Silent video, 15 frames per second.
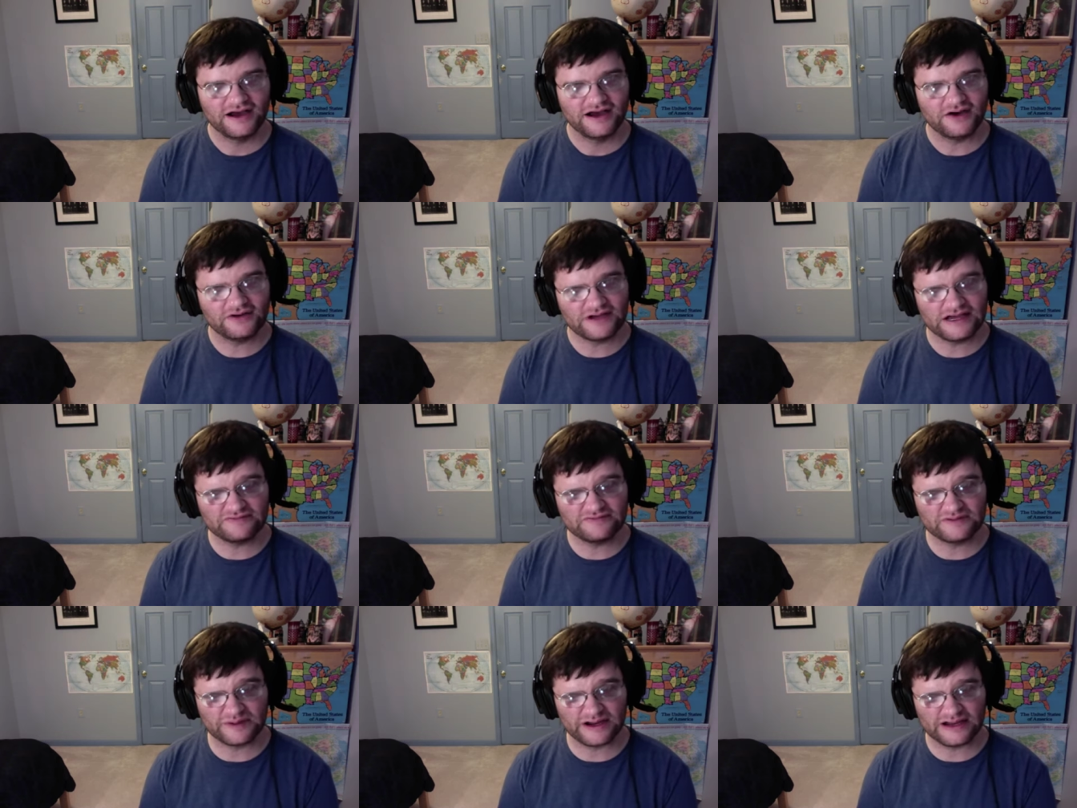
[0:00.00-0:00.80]
Okay,
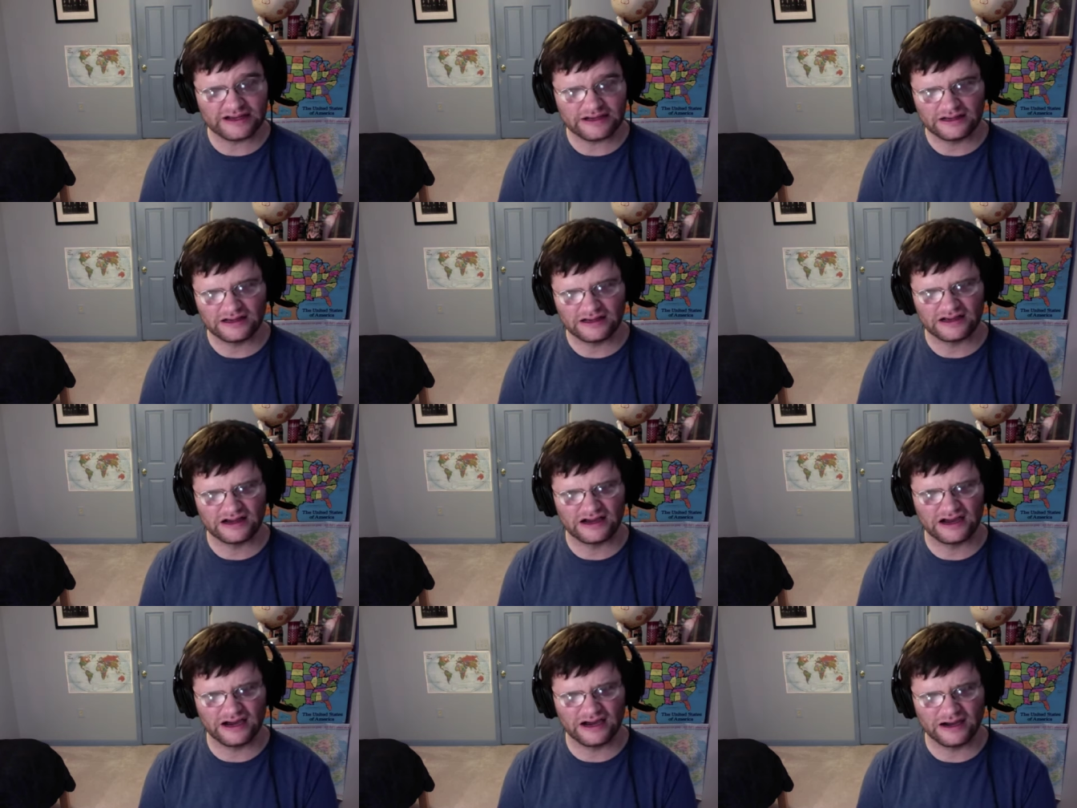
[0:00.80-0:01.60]
everybody.
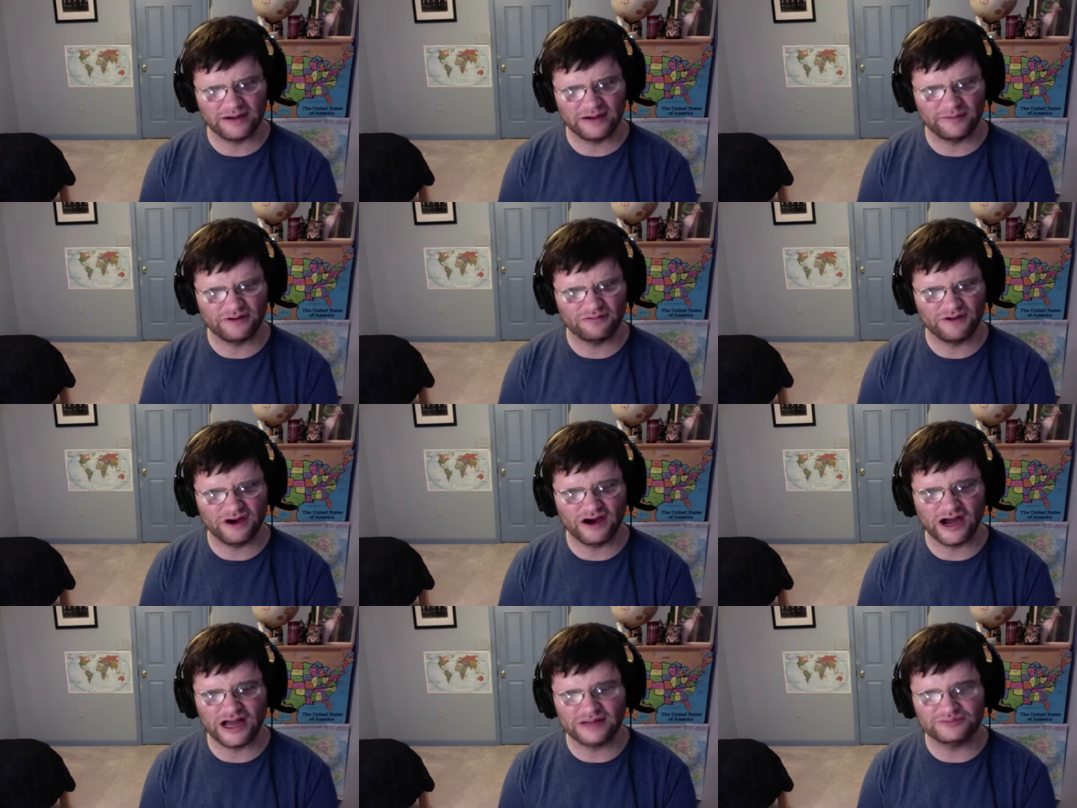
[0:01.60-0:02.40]
Um,
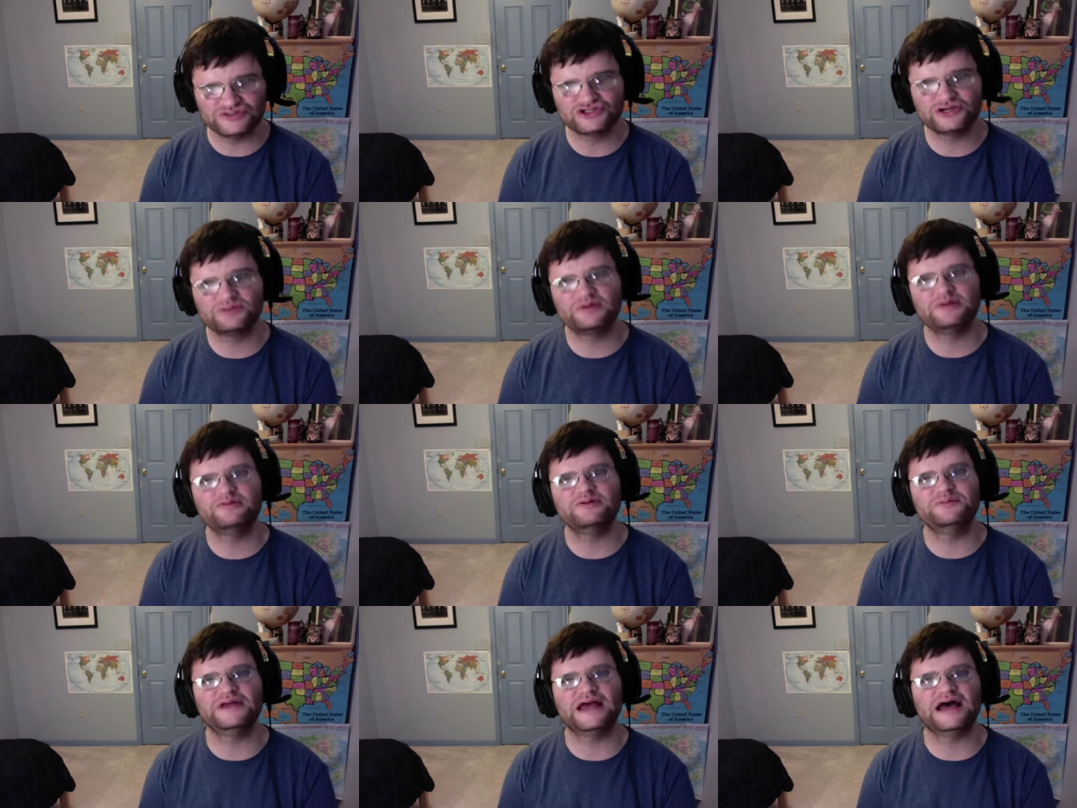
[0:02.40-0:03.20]
well, I'm sure we will
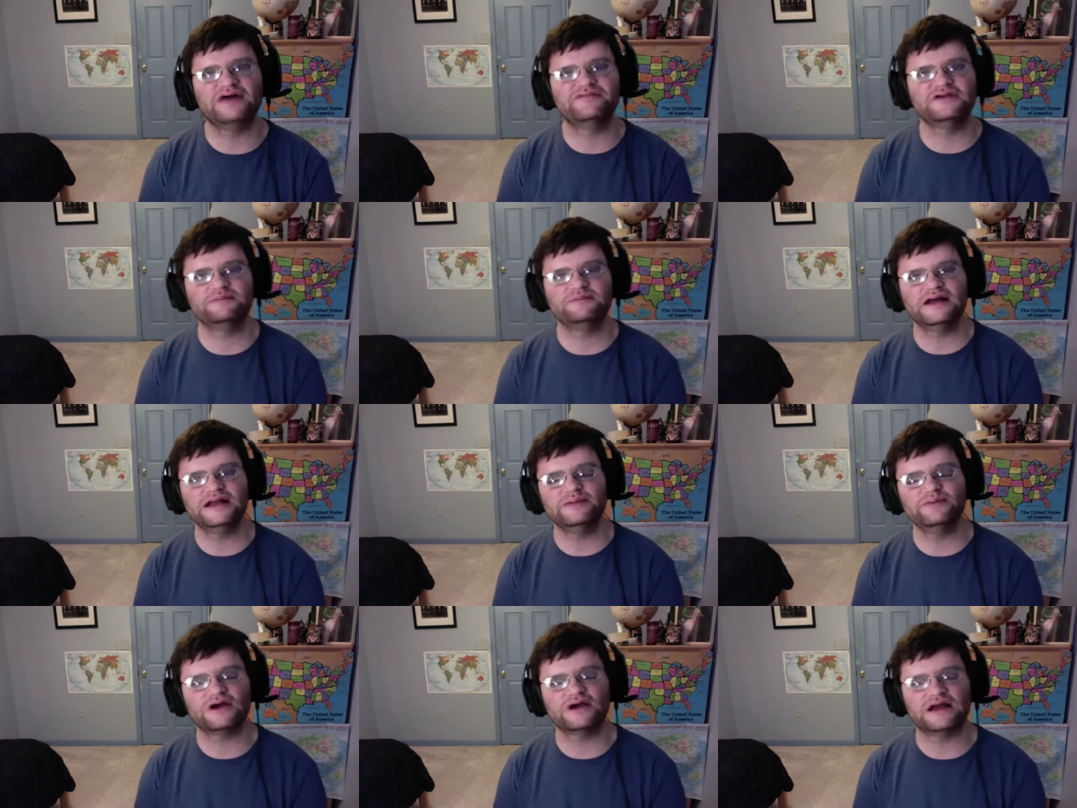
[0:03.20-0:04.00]
be having many
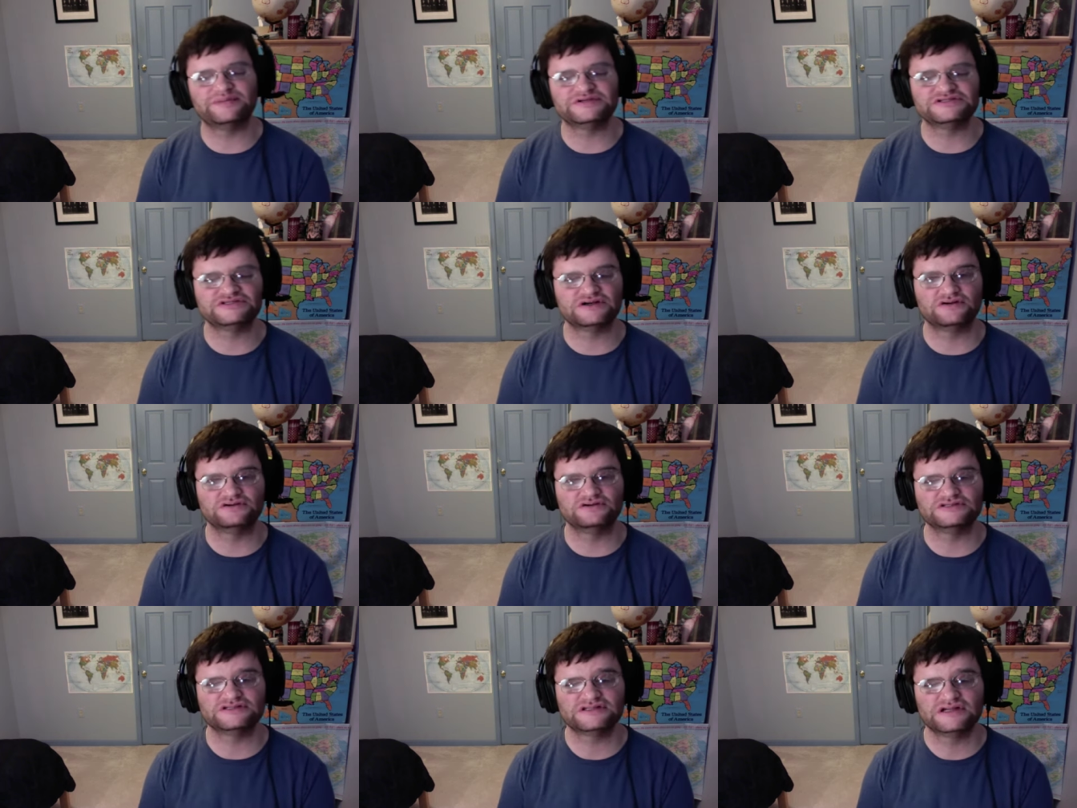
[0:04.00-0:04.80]
more
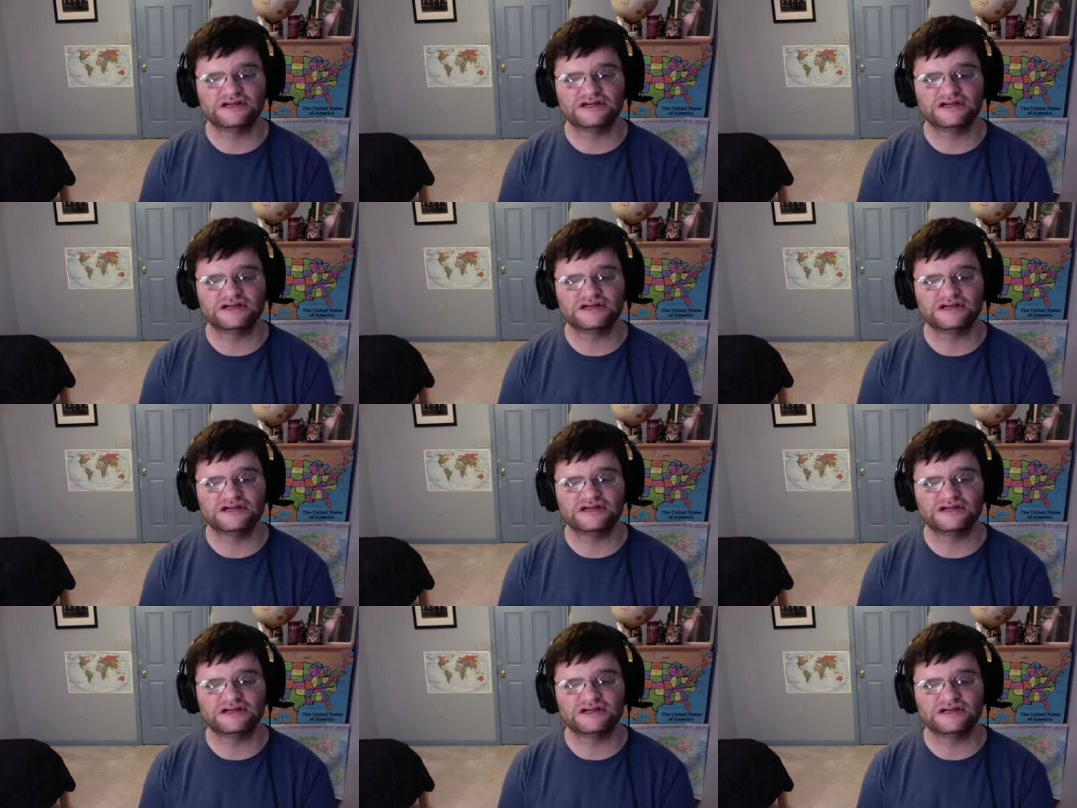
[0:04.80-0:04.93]
episodes